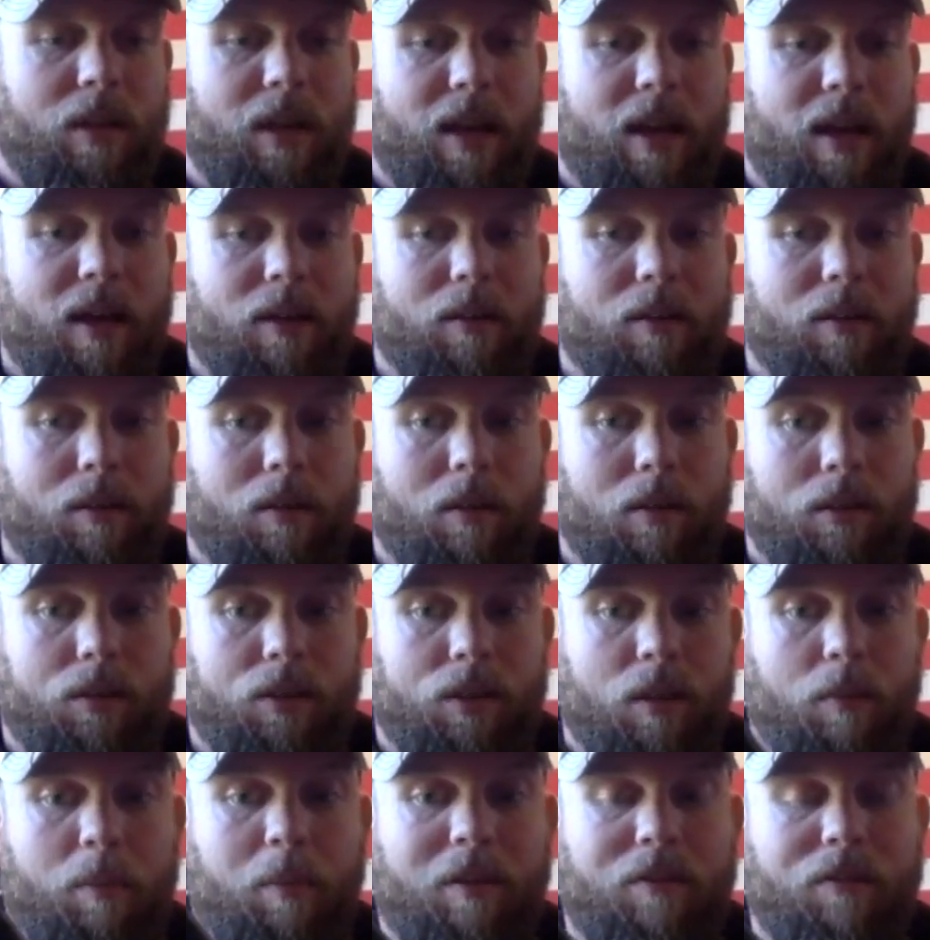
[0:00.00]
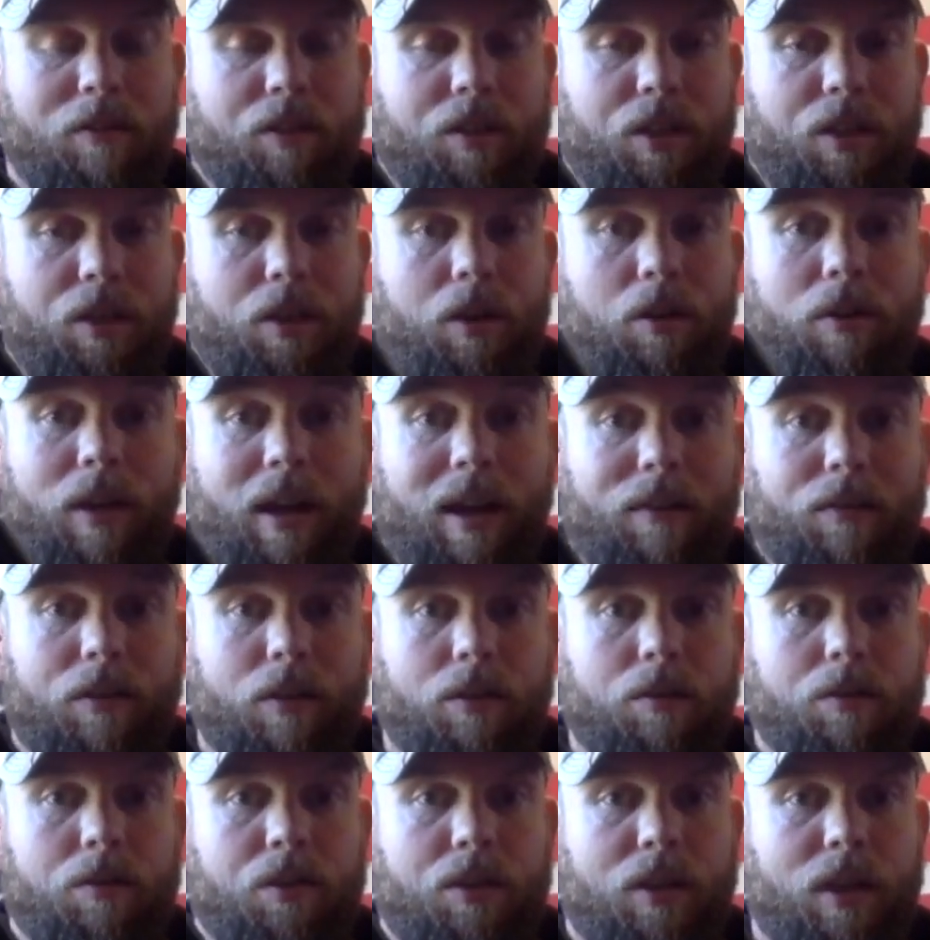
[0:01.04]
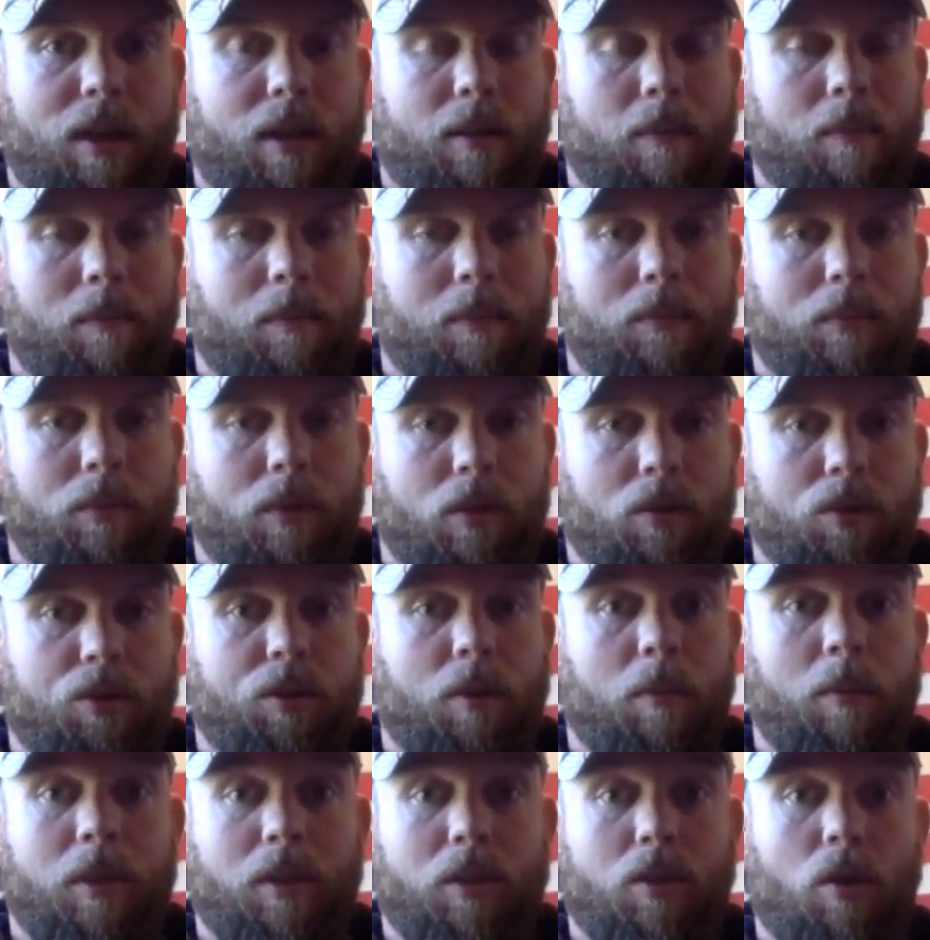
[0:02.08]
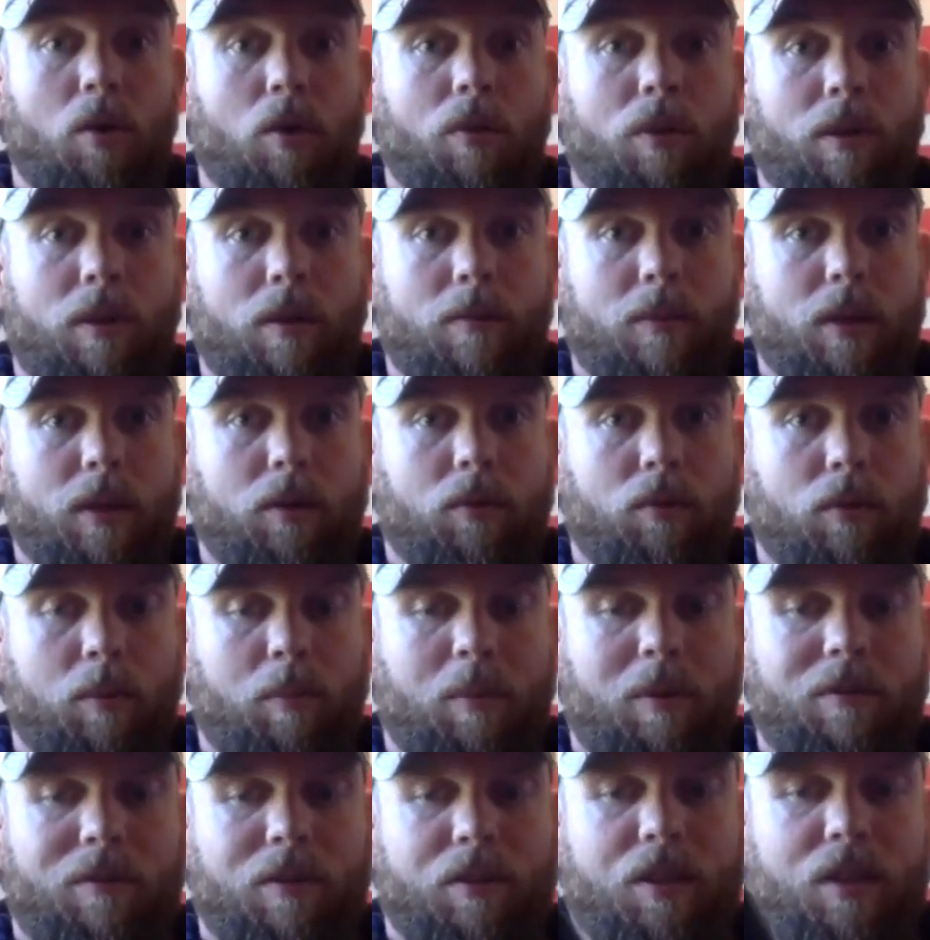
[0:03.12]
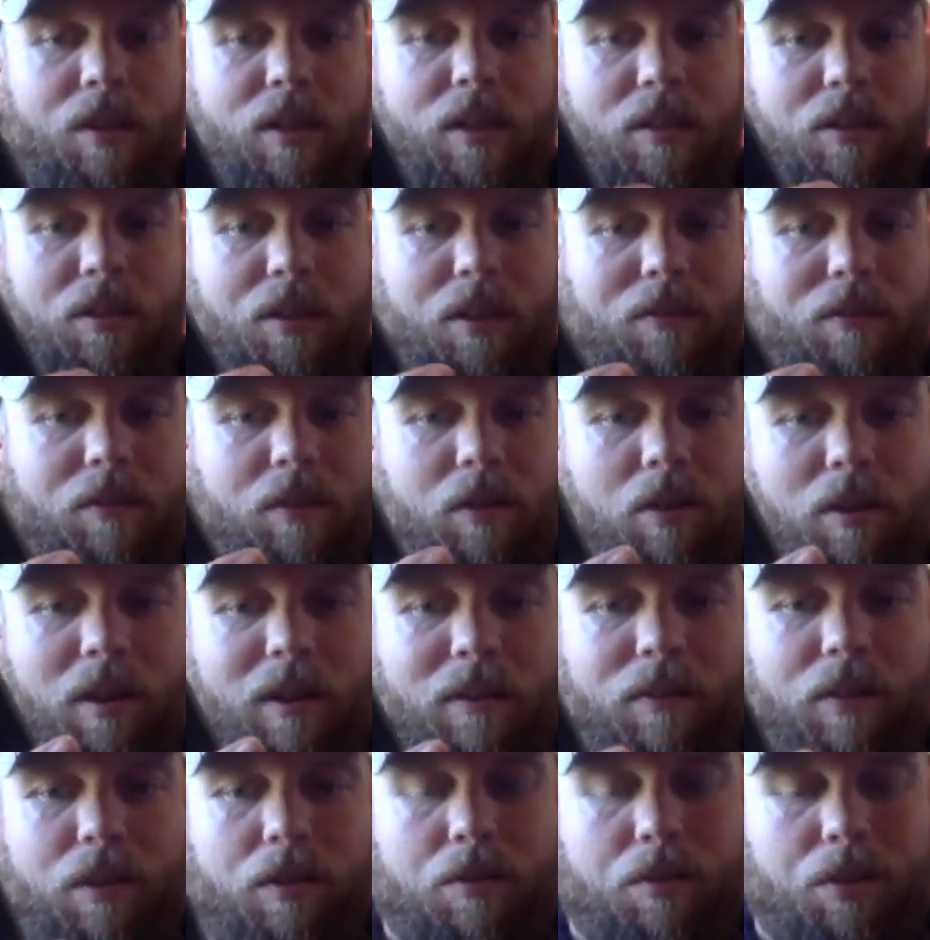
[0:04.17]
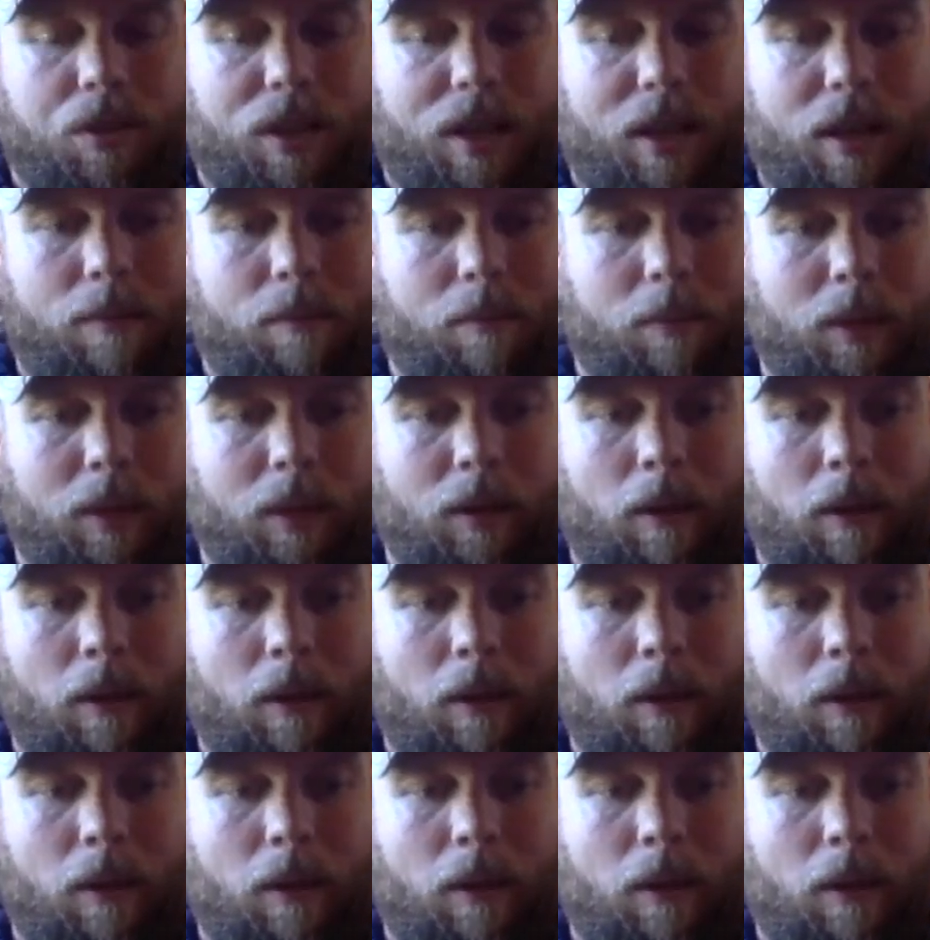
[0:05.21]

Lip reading: had. They said PVC, you don't have to use tape. There was somebody told them that with PVC and stuff, you don't have to use tape.